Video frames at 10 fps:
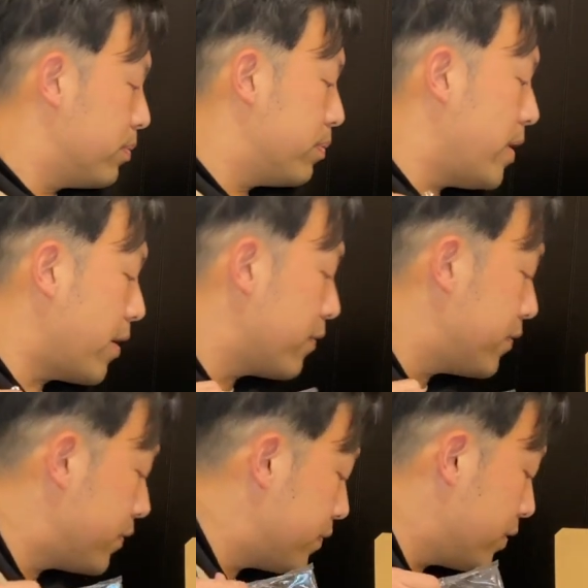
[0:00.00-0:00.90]
back
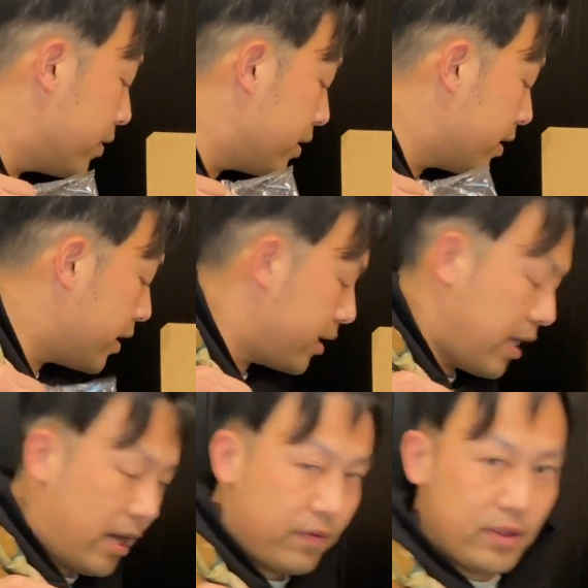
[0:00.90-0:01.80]
13. And
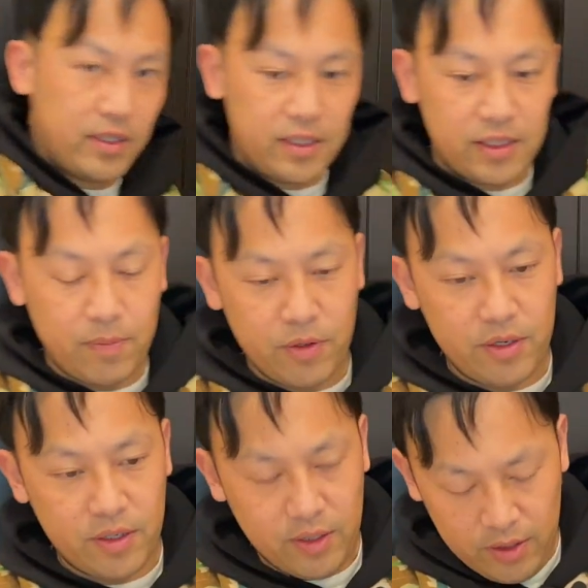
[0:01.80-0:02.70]
after this I'm
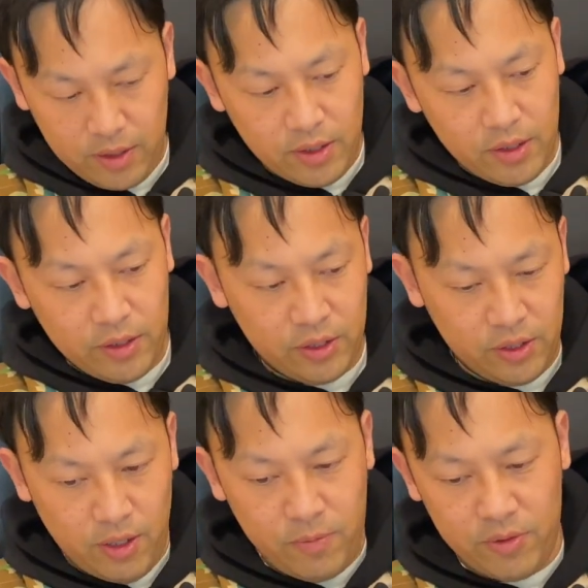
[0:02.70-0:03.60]
gonna
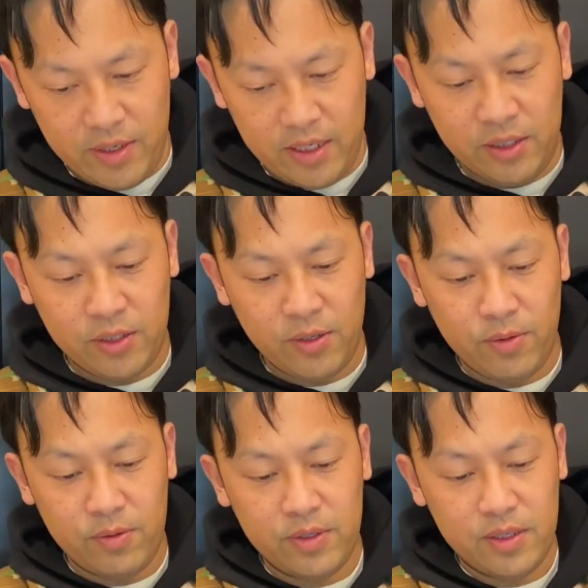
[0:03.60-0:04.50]
stop today
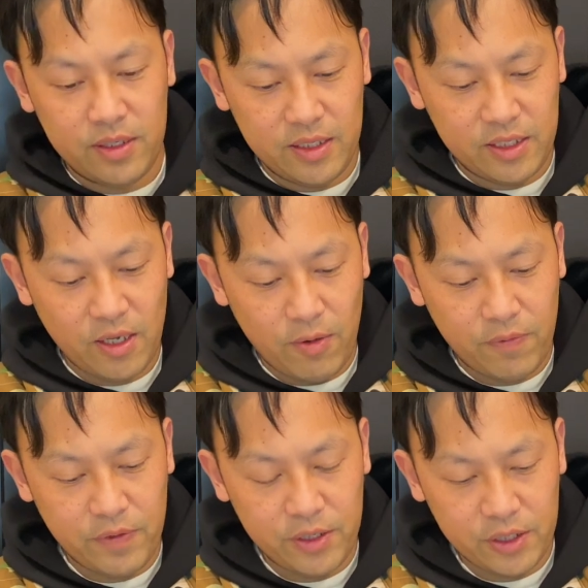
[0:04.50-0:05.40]
so I'll
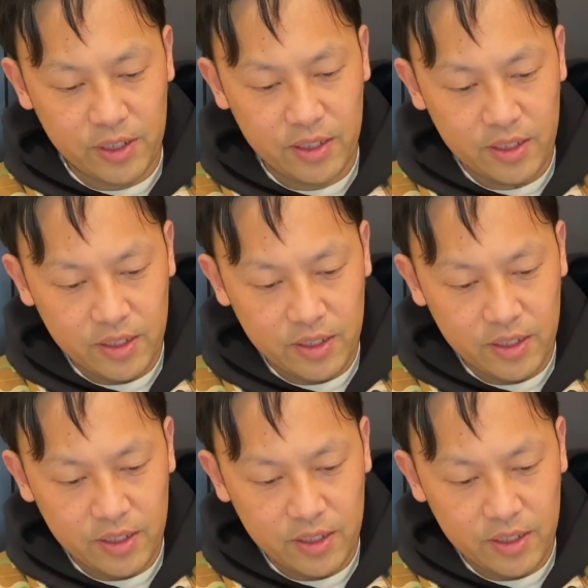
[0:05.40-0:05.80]
finish it